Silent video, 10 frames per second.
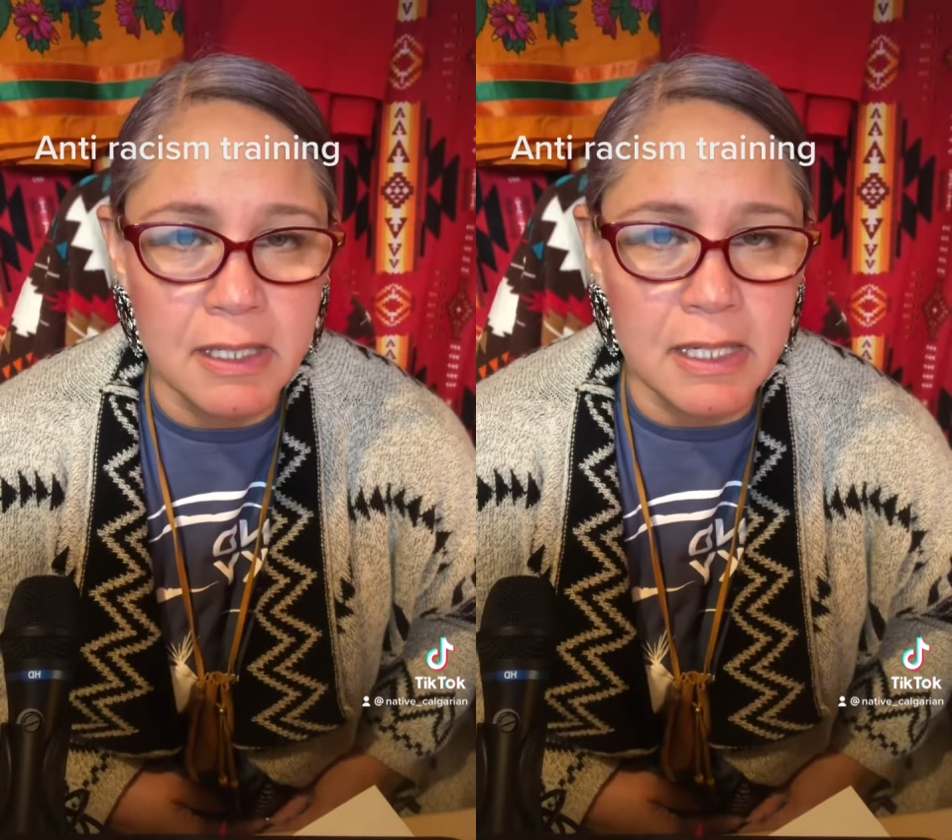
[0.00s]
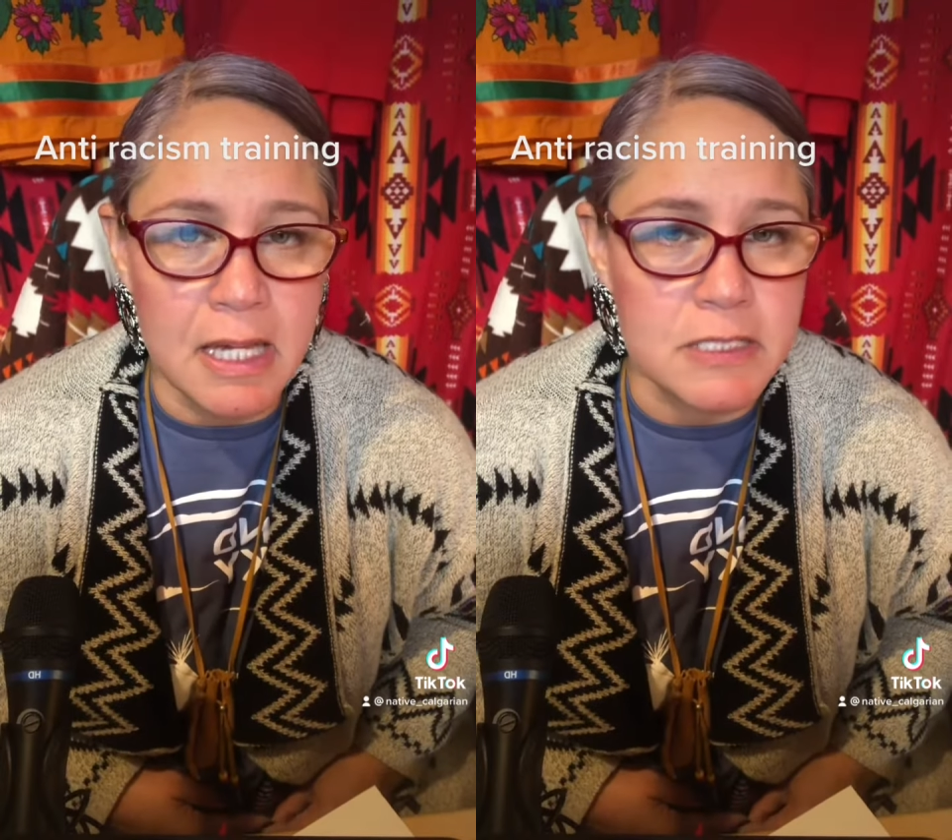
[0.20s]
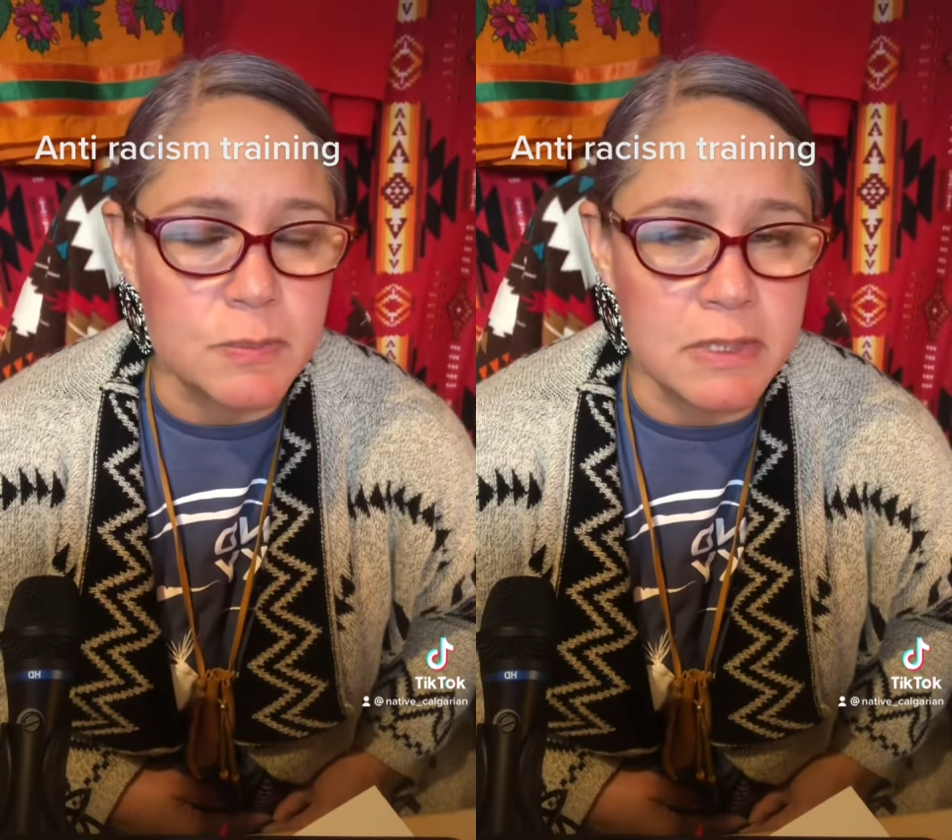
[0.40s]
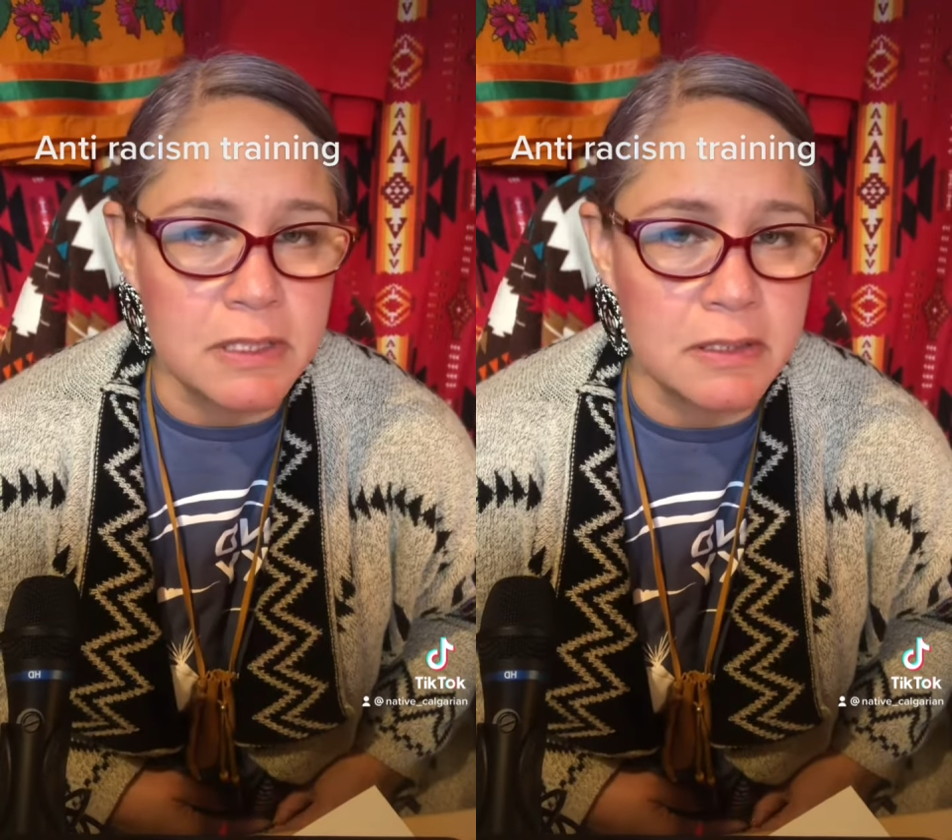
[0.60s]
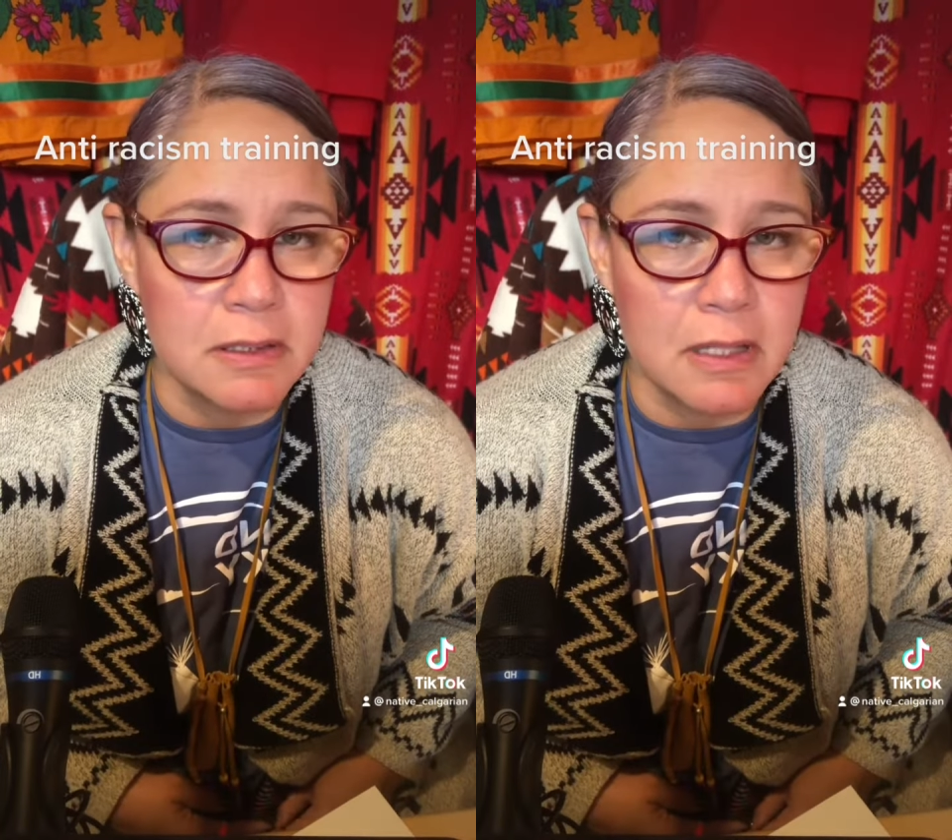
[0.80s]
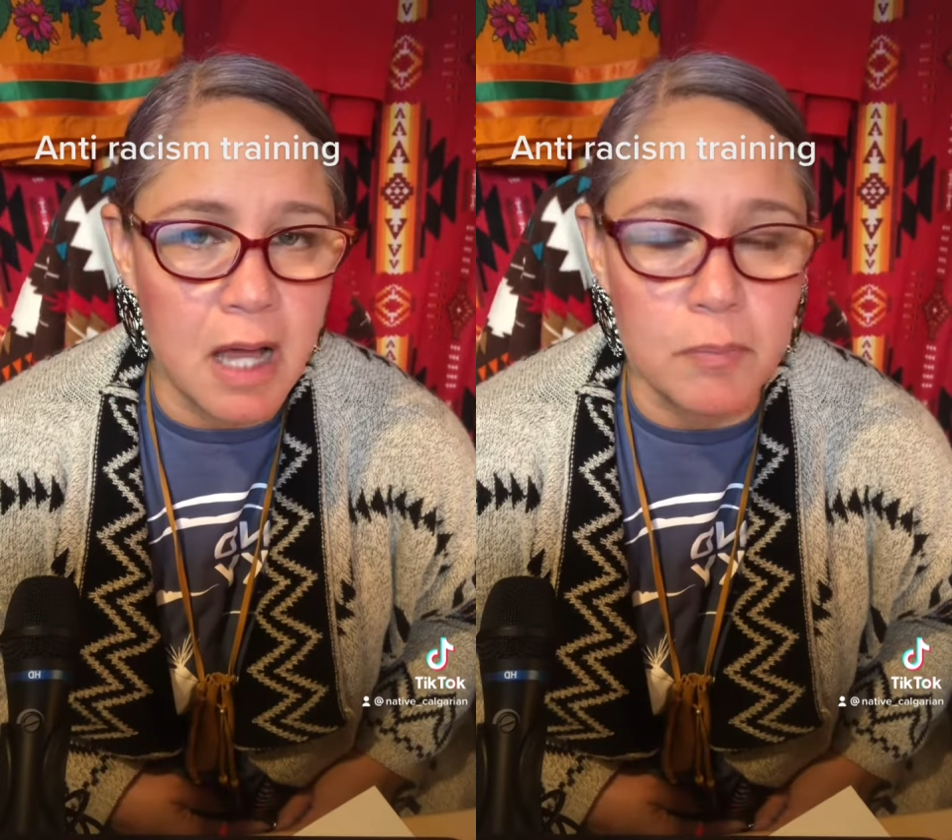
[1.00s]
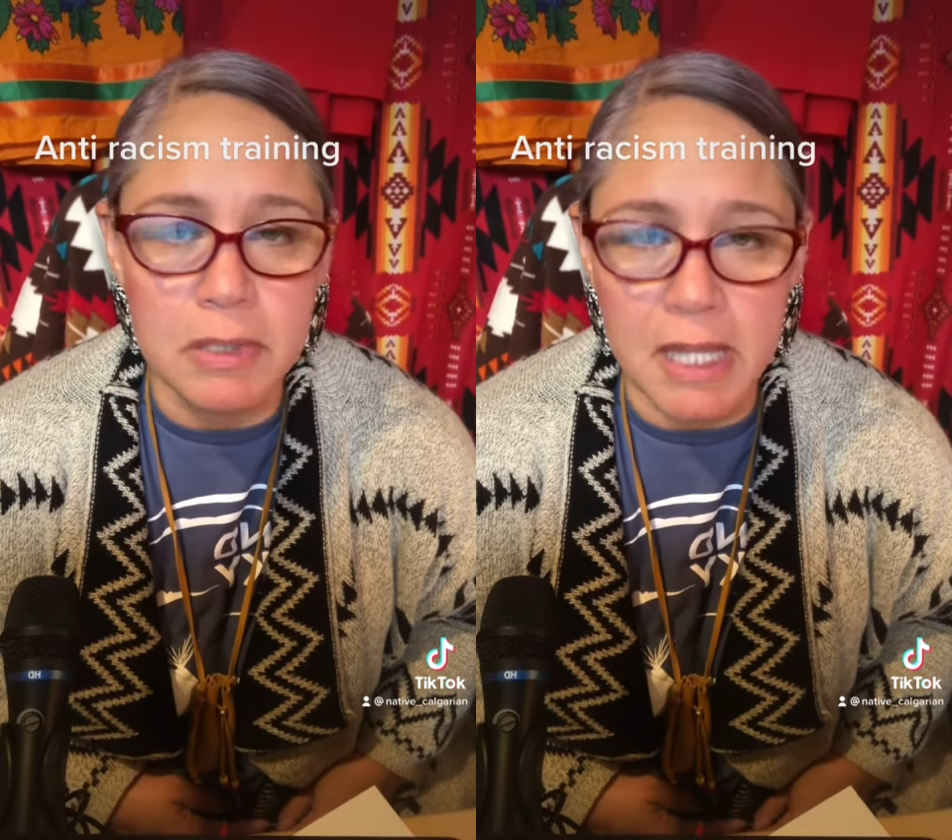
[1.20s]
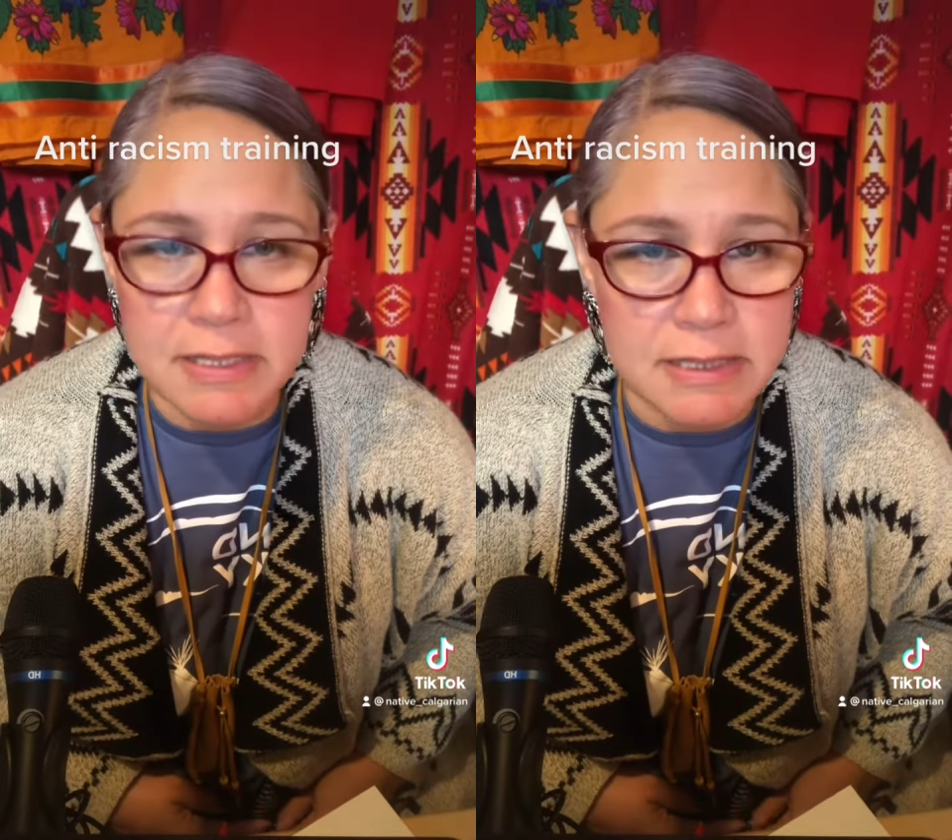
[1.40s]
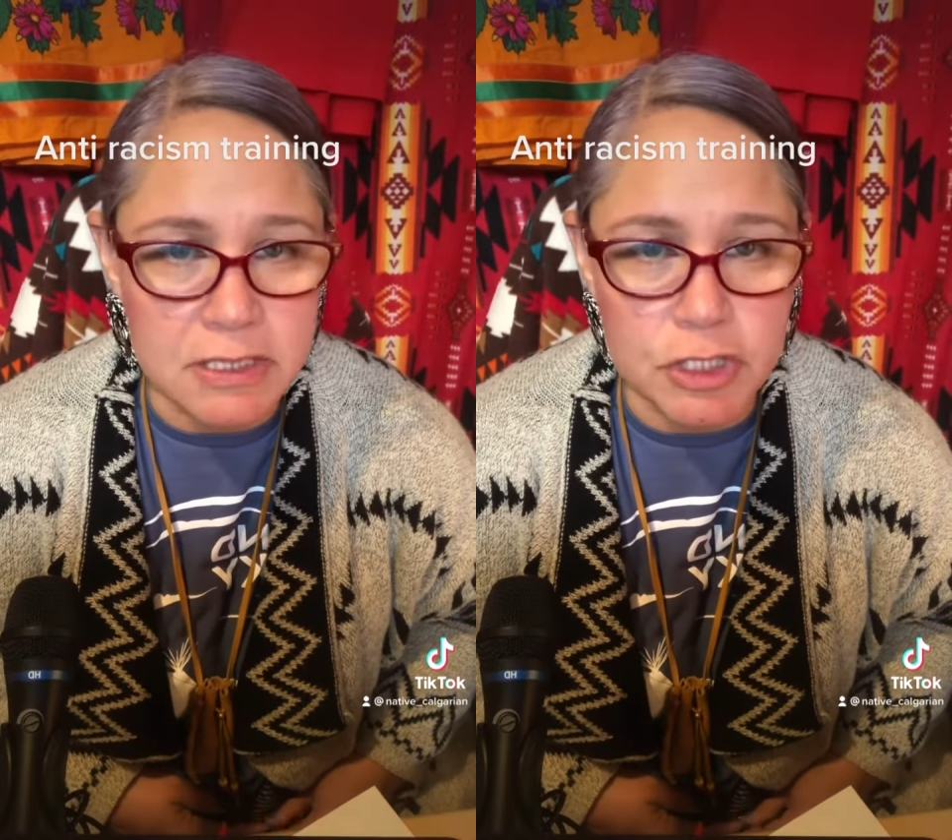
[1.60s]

has been a blessing